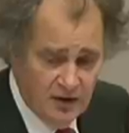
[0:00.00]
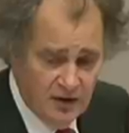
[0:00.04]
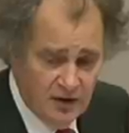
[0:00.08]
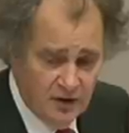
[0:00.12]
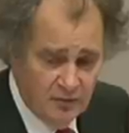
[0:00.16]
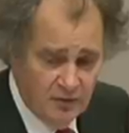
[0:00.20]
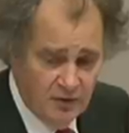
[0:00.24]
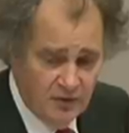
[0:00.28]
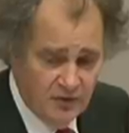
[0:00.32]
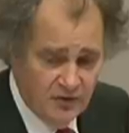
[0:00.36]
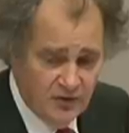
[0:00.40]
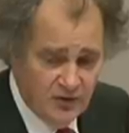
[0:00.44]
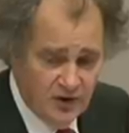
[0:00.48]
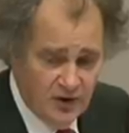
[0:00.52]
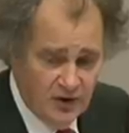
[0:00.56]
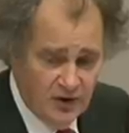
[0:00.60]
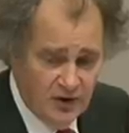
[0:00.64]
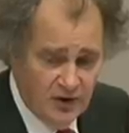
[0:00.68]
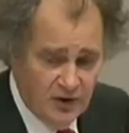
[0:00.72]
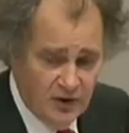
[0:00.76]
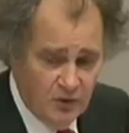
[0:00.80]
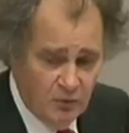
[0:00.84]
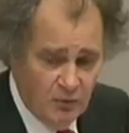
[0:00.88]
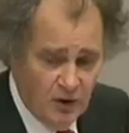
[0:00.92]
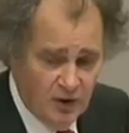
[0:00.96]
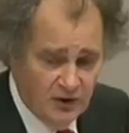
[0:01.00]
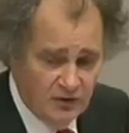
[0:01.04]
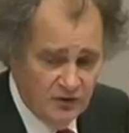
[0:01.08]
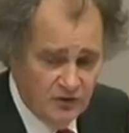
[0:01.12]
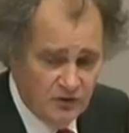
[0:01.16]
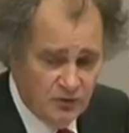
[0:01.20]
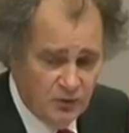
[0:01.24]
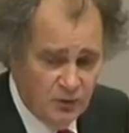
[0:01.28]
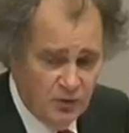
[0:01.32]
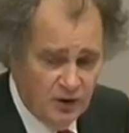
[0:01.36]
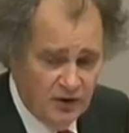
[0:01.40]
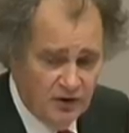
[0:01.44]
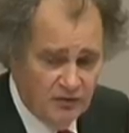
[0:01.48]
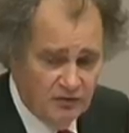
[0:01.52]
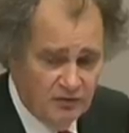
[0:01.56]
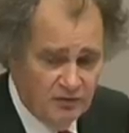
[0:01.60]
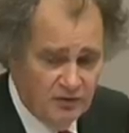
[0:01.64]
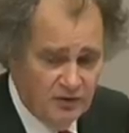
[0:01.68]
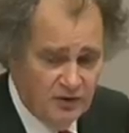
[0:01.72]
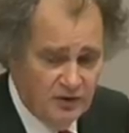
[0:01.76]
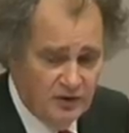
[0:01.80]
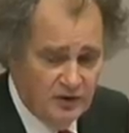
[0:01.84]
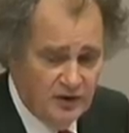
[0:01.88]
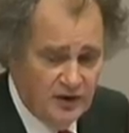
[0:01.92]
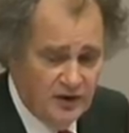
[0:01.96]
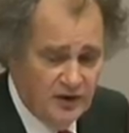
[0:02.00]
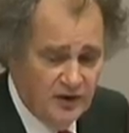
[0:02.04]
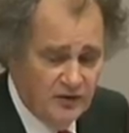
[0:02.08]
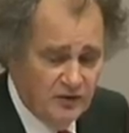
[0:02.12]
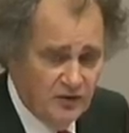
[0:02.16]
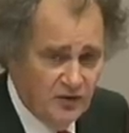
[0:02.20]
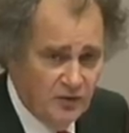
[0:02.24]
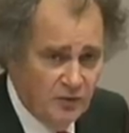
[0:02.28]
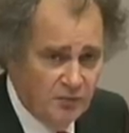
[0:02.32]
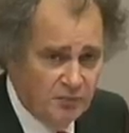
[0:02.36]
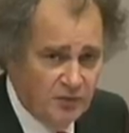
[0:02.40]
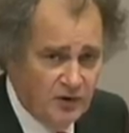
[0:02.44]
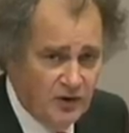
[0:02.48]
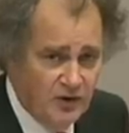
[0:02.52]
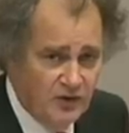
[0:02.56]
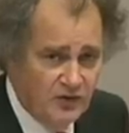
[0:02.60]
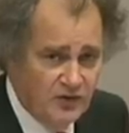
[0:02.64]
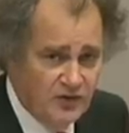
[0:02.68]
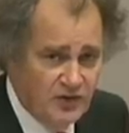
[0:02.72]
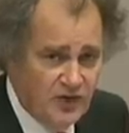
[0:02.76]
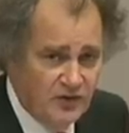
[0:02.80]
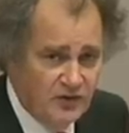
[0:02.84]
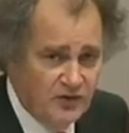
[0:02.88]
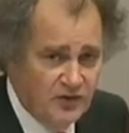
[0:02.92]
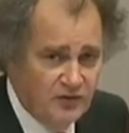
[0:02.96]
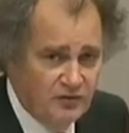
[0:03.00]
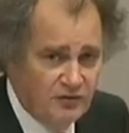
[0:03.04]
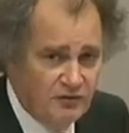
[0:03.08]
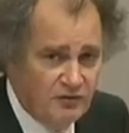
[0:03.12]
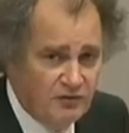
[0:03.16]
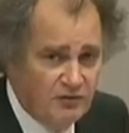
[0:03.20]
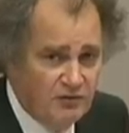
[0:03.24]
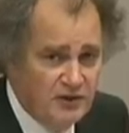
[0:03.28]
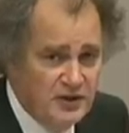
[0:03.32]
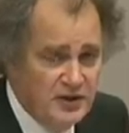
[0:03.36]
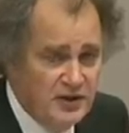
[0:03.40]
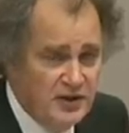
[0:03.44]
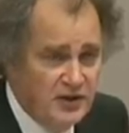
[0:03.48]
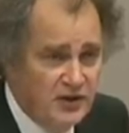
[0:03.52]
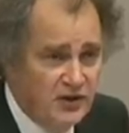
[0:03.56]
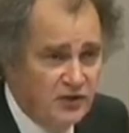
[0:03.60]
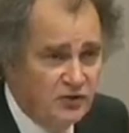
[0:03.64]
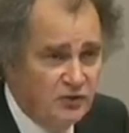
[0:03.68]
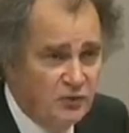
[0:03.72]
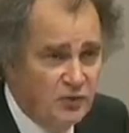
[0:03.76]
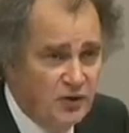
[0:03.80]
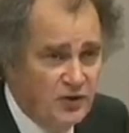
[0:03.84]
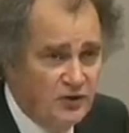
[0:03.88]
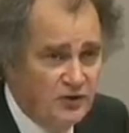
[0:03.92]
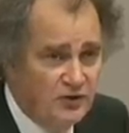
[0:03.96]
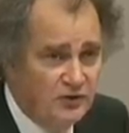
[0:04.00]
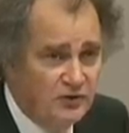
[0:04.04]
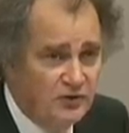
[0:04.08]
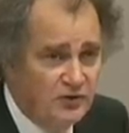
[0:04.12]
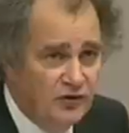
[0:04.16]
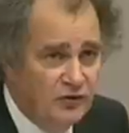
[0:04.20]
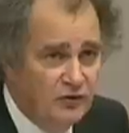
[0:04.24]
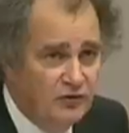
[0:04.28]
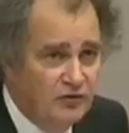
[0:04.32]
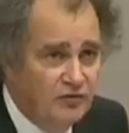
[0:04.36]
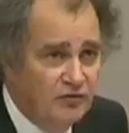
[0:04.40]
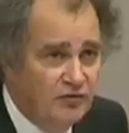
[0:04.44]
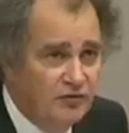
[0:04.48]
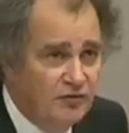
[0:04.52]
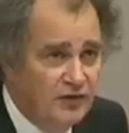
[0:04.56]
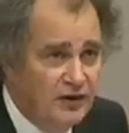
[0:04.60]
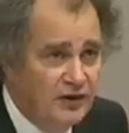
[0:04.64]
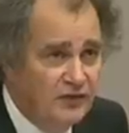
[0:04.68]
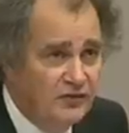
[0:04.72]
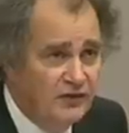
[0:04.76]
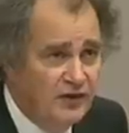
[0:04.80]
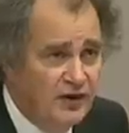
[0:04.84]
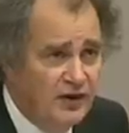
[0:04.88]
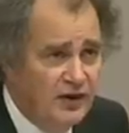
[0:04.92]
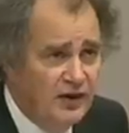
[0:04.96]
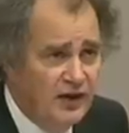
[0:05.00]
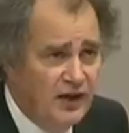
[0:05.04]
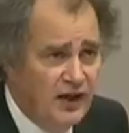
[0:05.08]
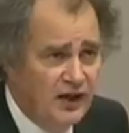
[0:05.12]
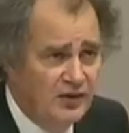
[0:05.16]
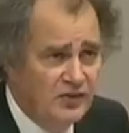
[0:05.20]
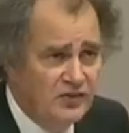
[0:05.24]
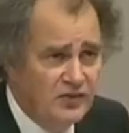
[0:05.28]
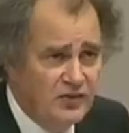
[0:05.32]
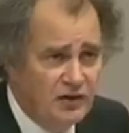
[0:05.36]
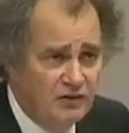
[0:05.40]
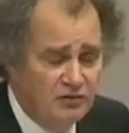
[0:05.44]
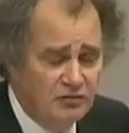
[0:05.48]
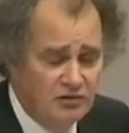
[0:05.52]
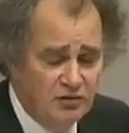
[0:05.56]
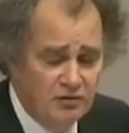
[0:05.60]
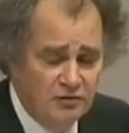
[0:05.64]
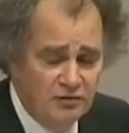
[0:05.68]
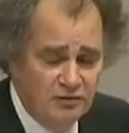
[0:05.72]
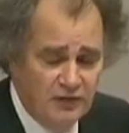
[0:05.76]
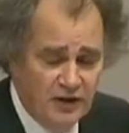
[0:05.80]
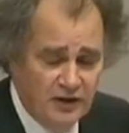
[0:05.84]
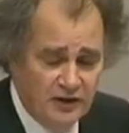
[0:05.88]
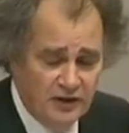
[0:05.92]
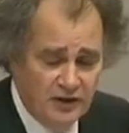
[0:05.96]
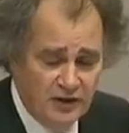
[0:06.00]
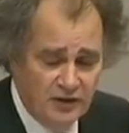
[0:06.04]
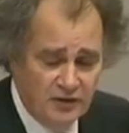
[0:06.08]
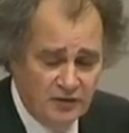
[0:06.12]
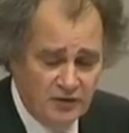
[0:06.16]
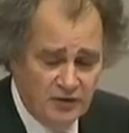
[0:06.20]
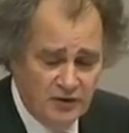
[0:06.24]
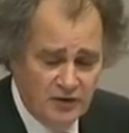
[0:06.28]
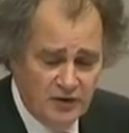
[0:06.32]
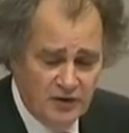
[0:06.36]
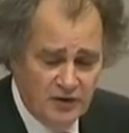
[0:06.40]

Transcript: uh, and certainly once we're into the process of three years worth of student fees and central funding